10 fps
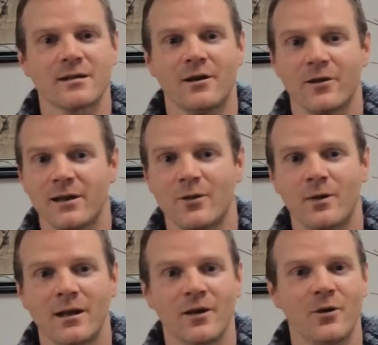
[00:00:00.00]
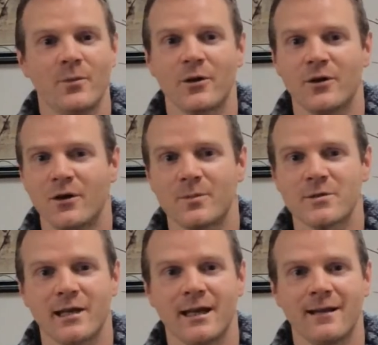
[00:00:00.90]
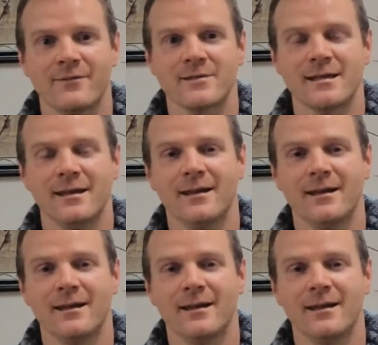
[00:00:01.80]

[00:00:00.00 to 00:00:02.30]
cutting willow, putting up shelves,